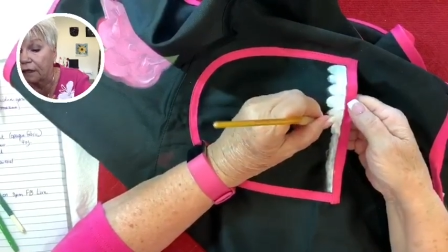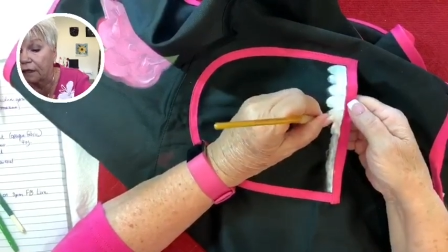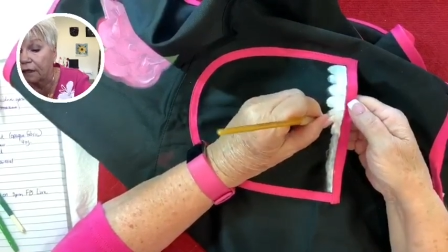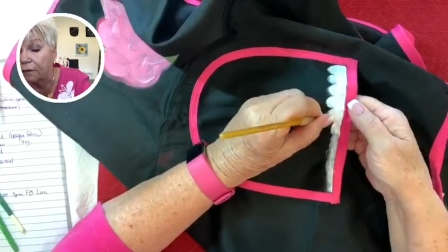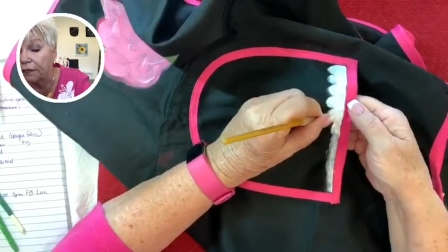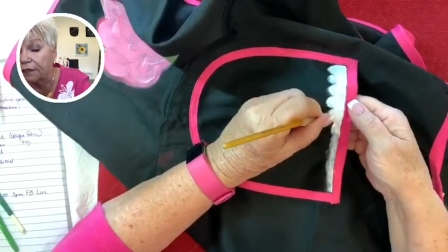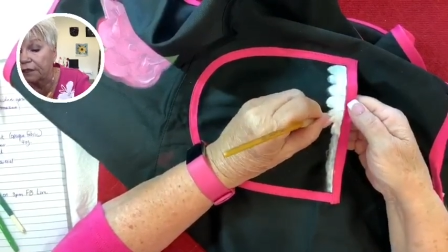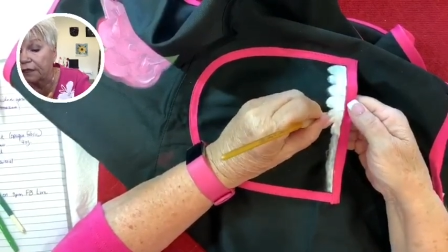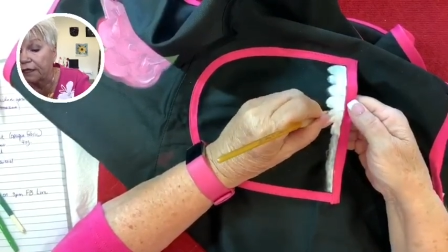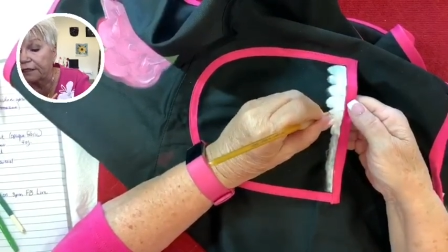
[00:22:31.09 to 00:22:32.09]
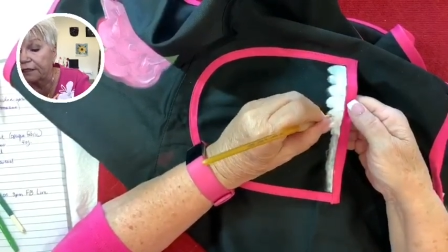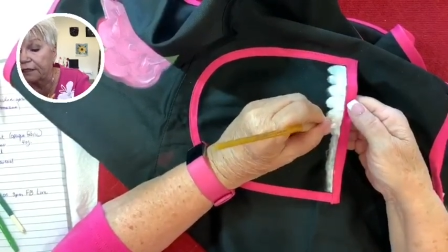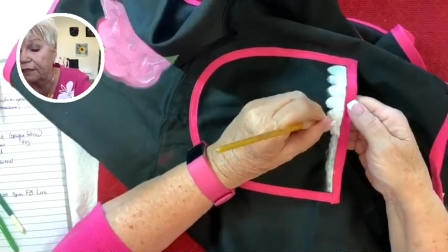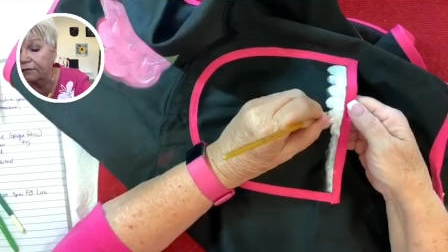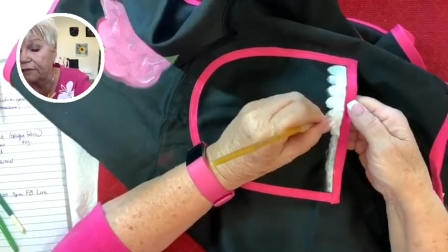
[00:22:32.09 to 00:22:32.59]
but it's a nice
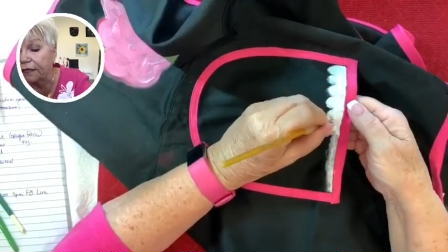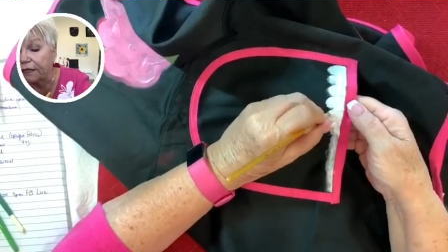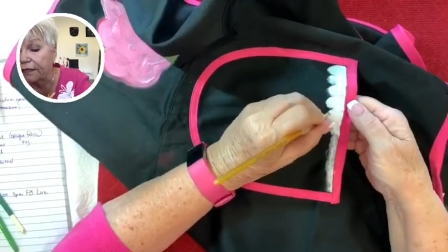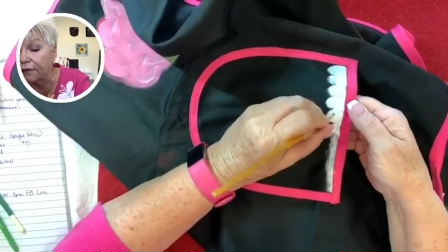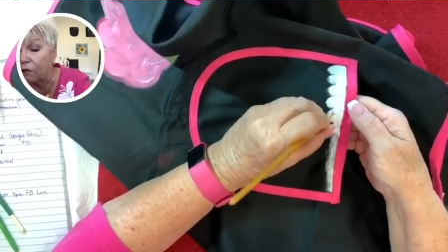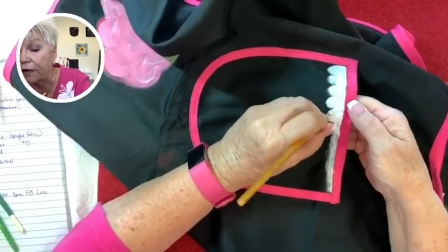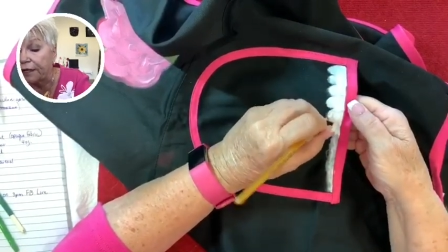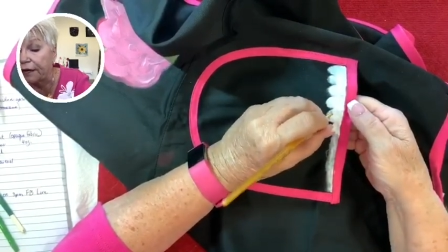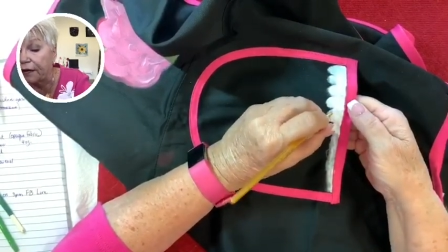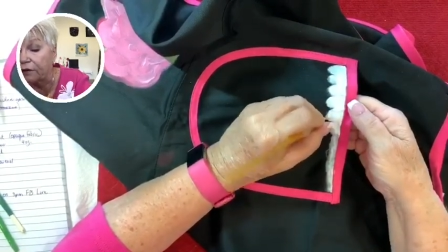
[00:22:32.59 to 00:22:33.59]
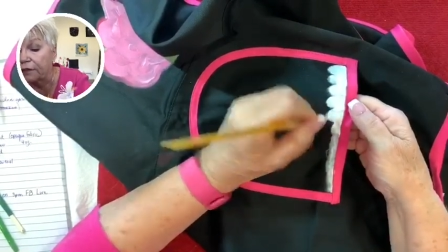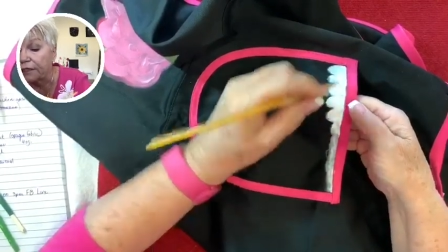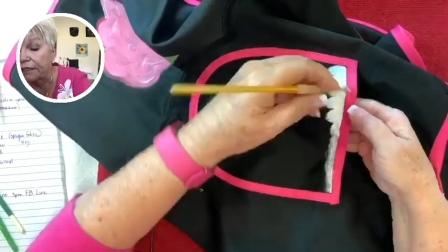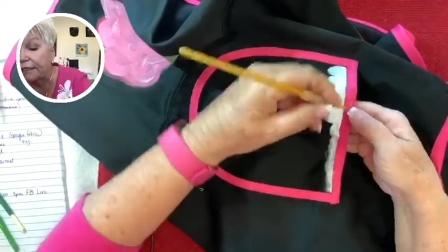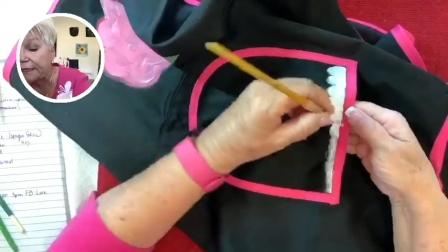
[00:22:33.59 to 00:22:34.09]
gift. And then right now,
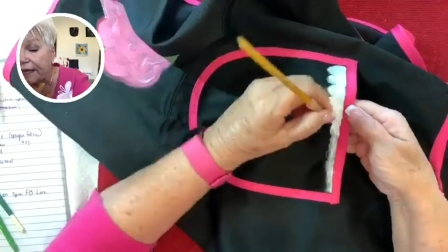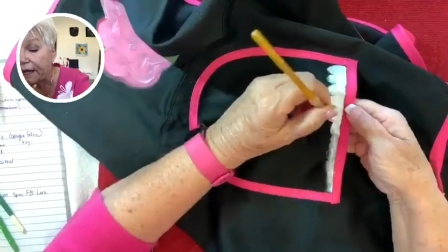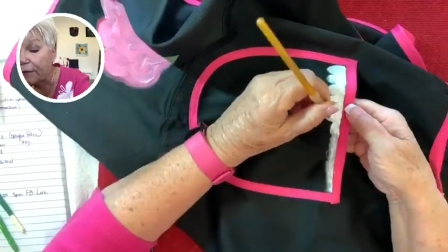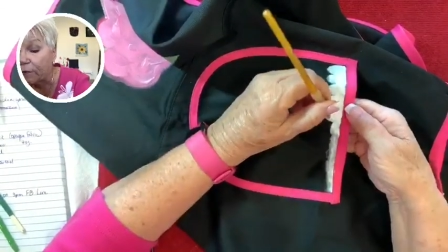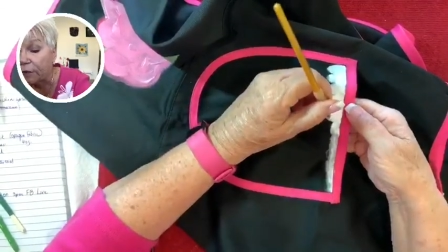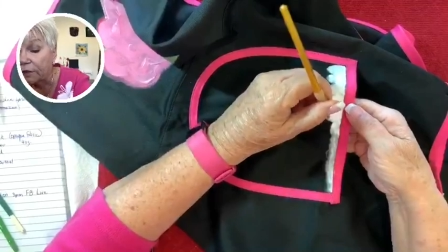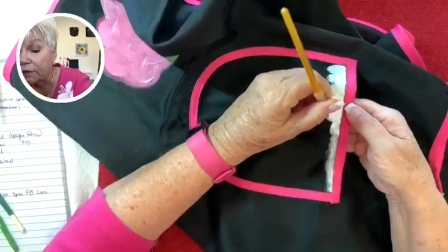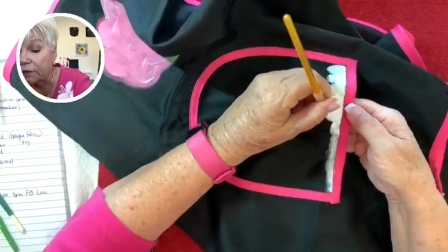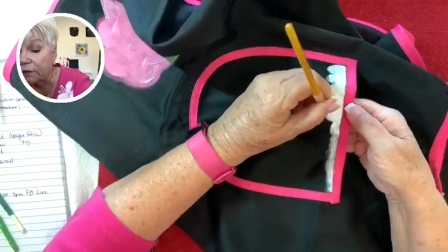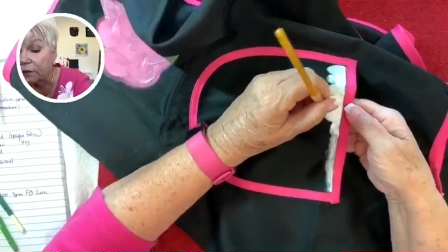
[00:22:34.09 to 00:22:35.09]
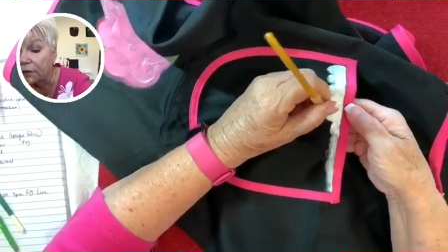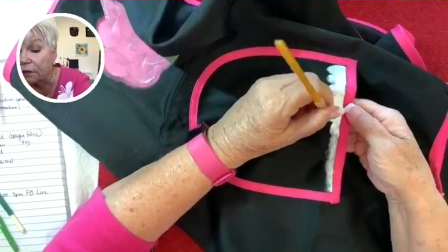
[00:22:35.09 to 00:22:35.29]
these aprons,